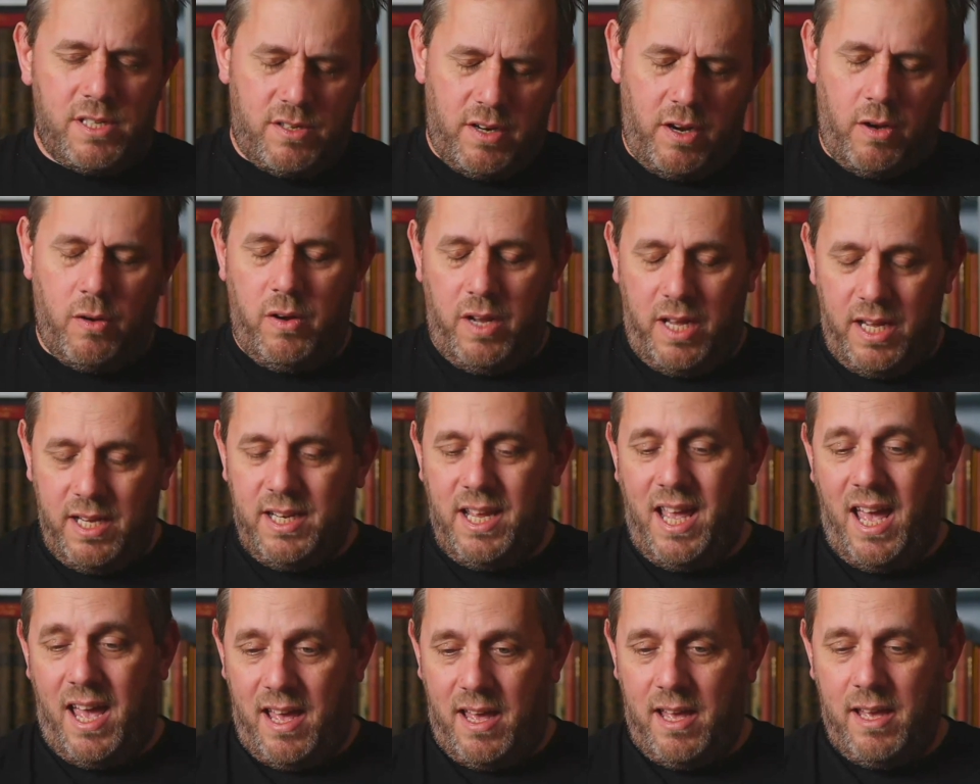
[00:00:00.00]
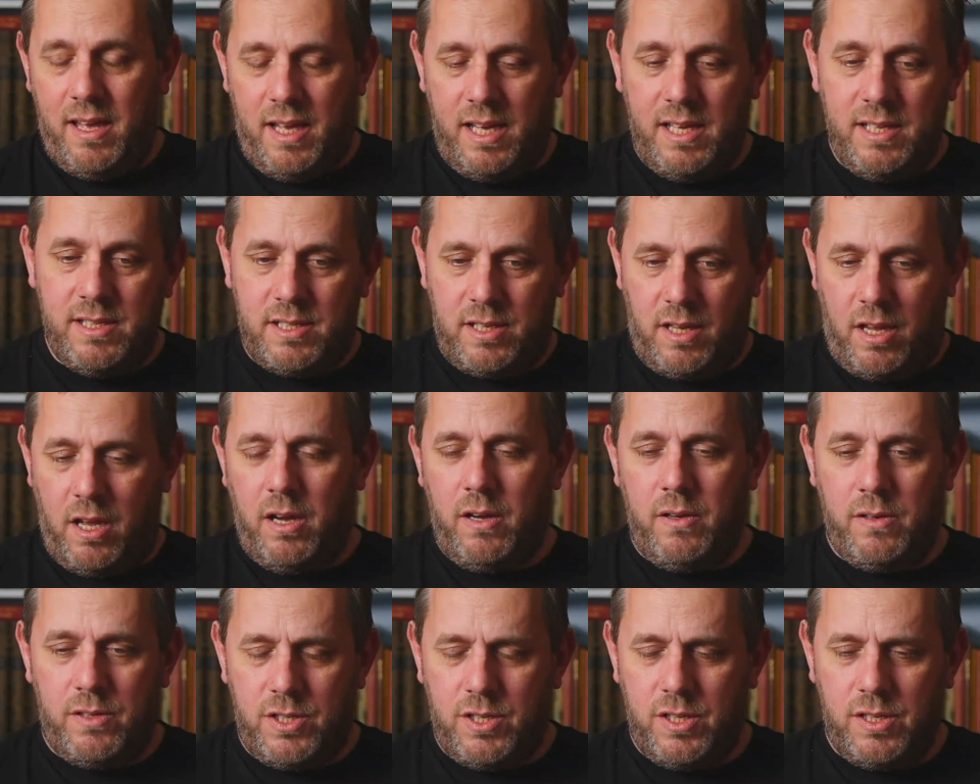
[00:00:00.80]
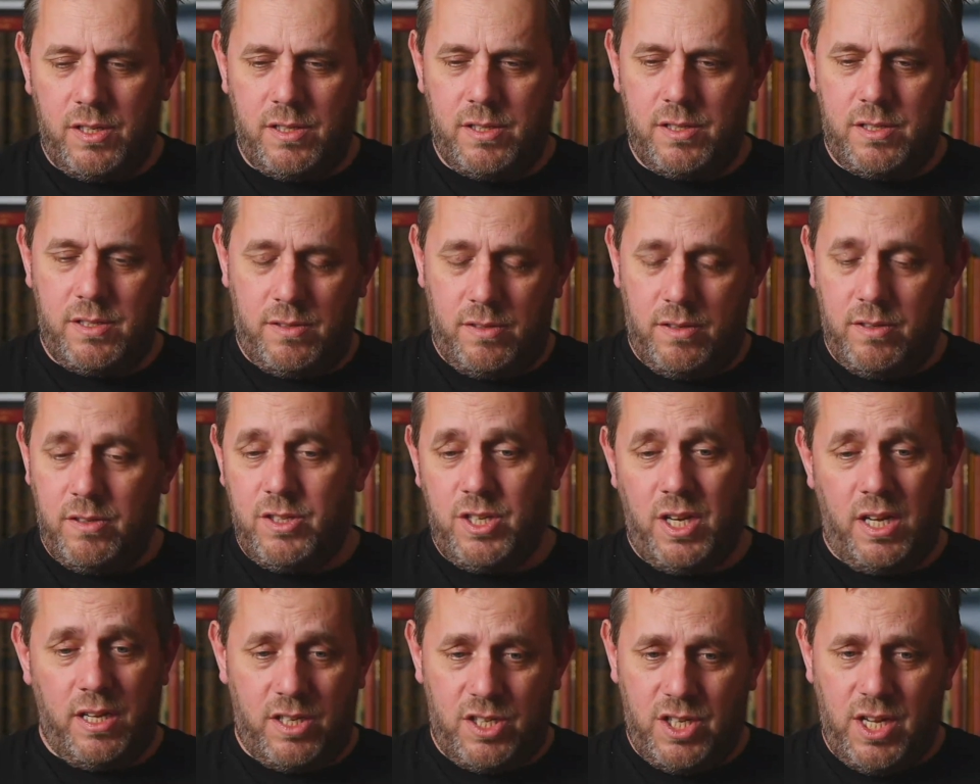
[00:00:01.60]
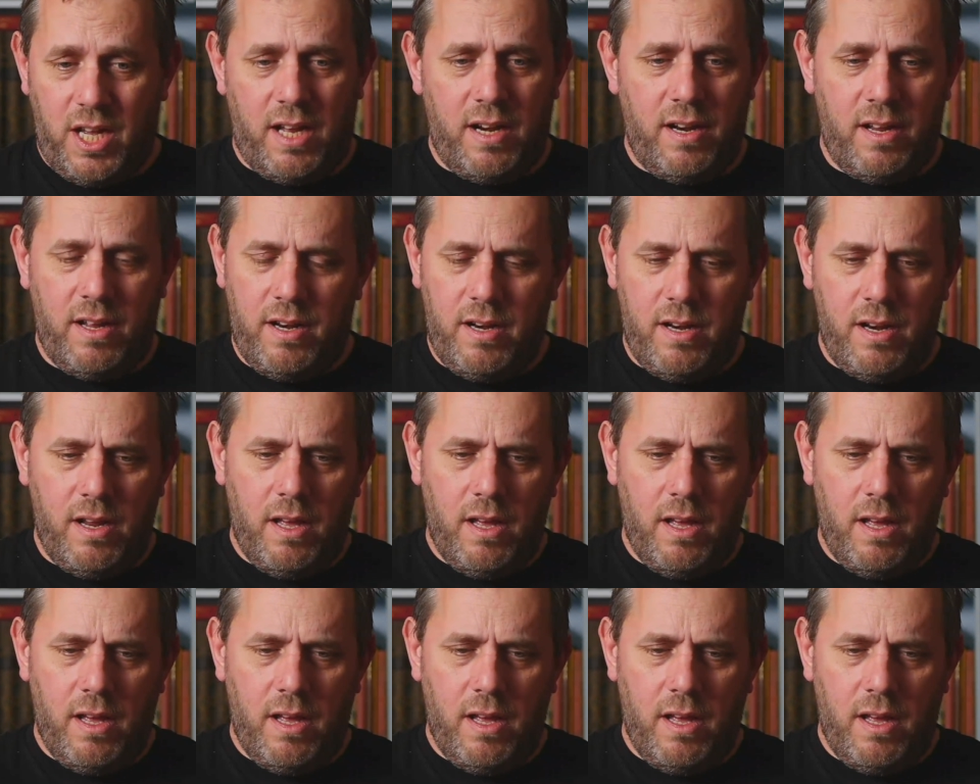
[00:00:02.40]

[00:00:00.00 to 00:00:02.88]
or he'd get his coaches, Jake Shannon,